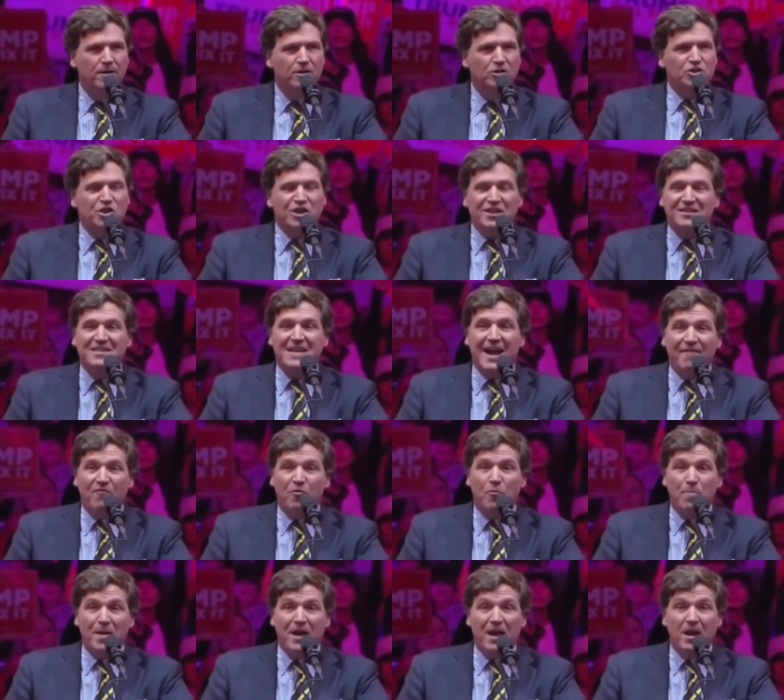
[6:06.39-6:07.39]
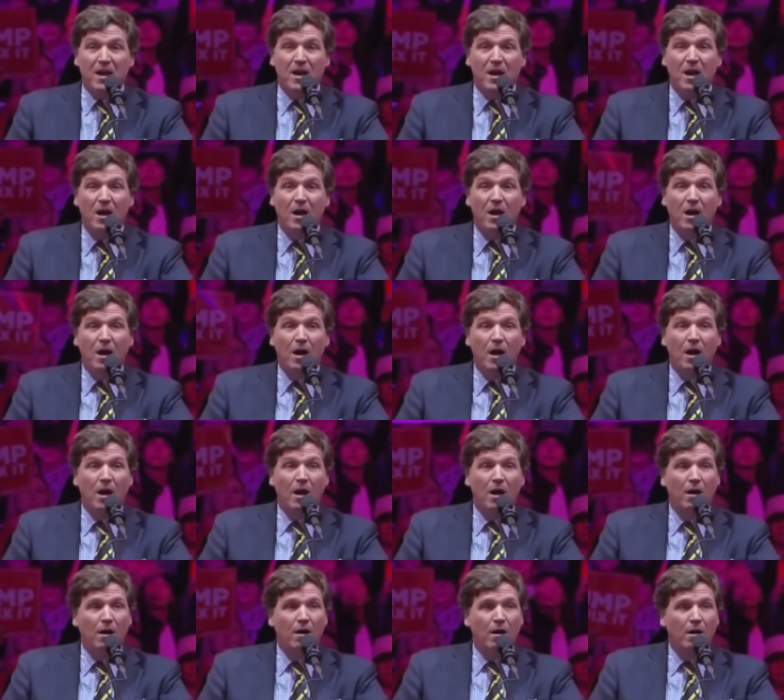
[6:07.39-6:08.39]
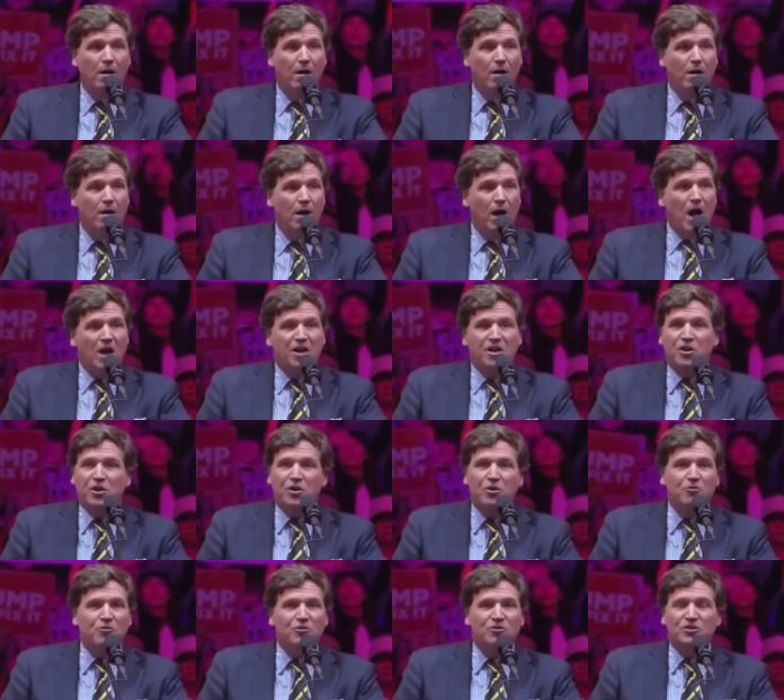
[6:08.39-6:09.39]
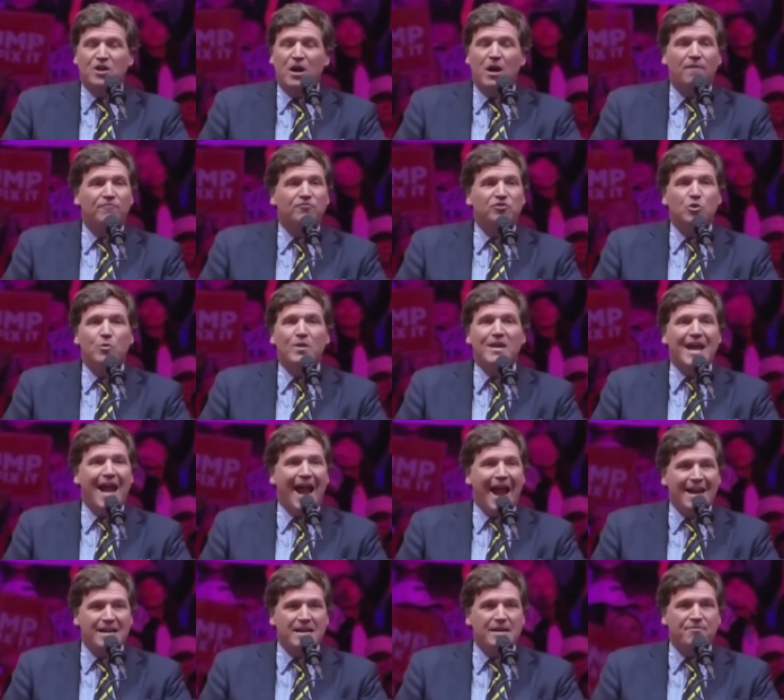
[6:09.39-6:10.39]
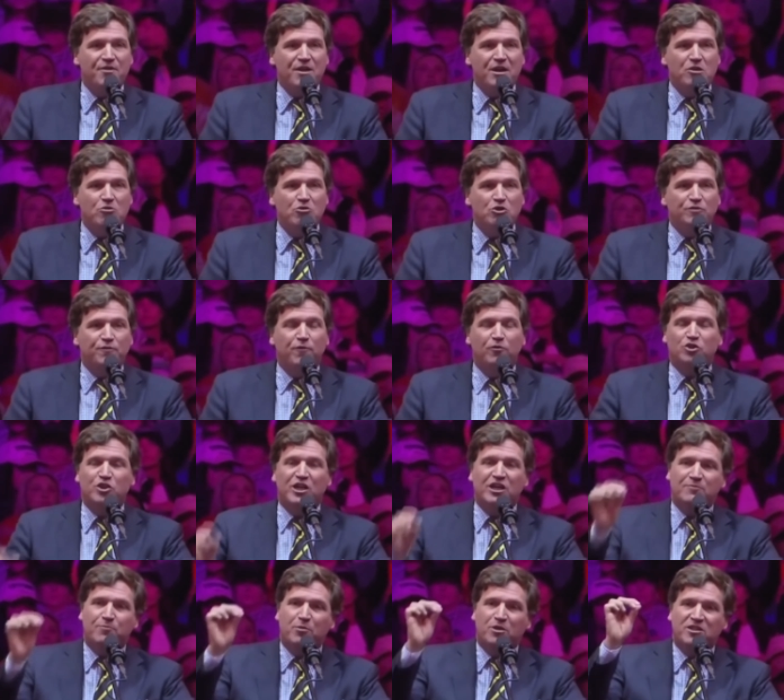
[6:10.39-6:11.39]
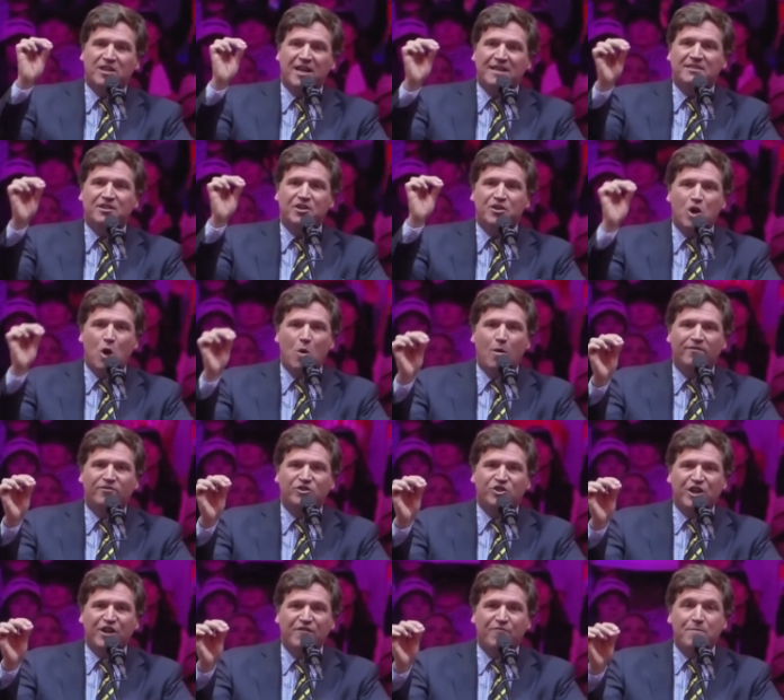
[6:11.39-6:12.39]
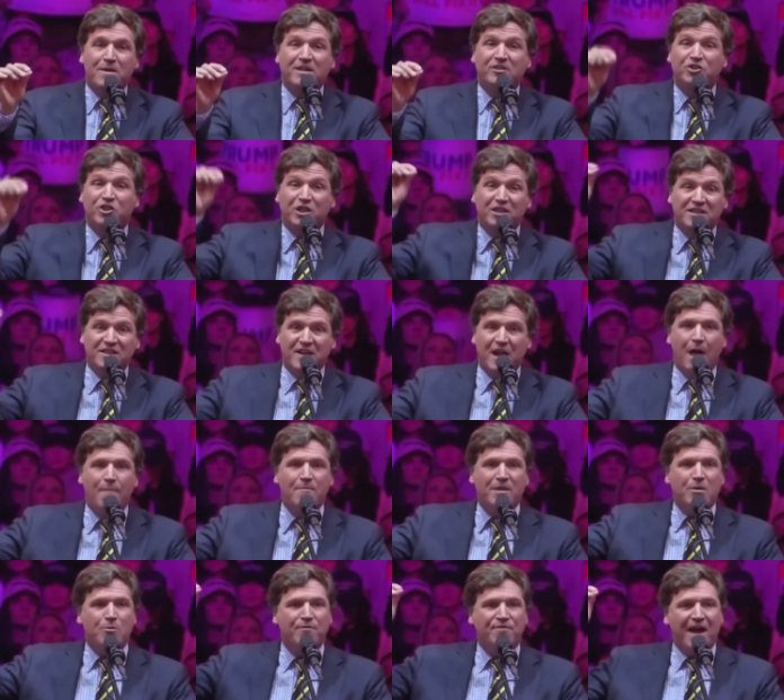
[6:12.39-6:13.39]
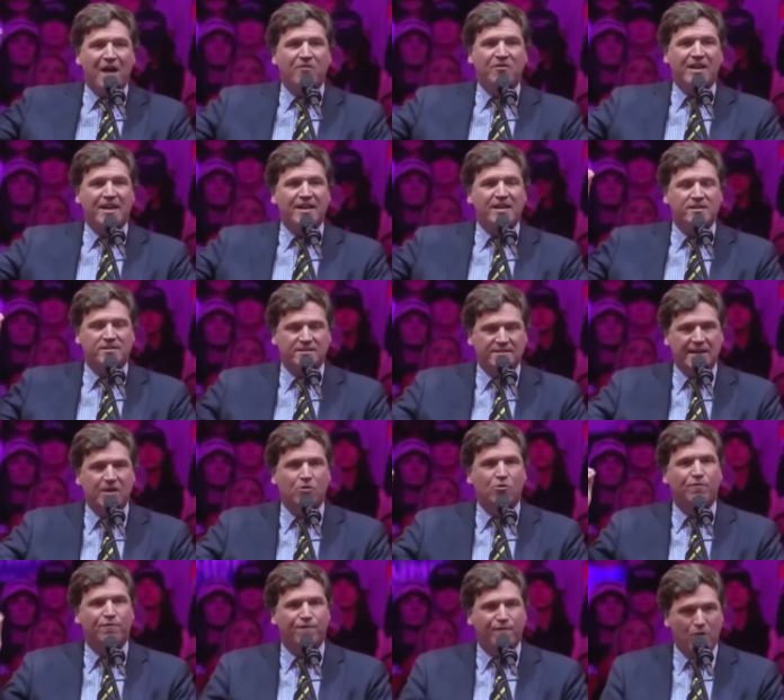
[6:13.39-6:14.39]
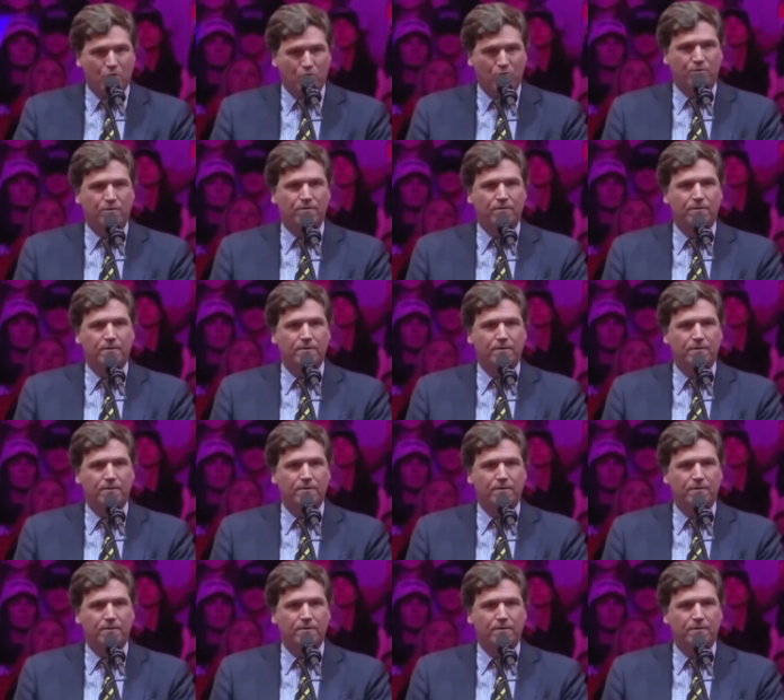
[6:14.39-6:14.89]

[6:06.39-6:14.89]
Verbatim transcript: She's never been accused of doing anything useful. She has precisely no achievements. She's a nominee without getting a single vote.